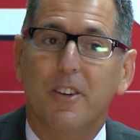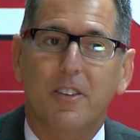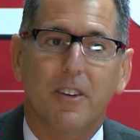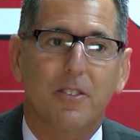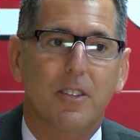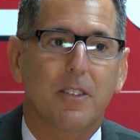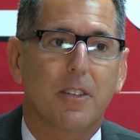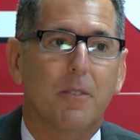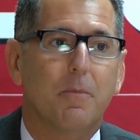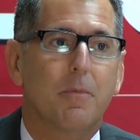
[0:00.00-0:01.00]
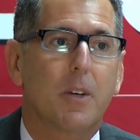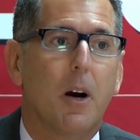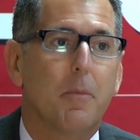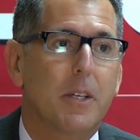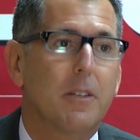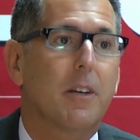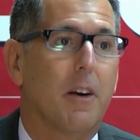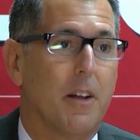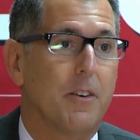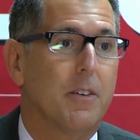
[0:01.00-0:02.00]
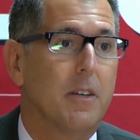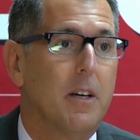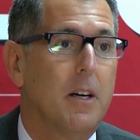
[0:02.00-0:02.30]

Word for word: healthcare system, coming together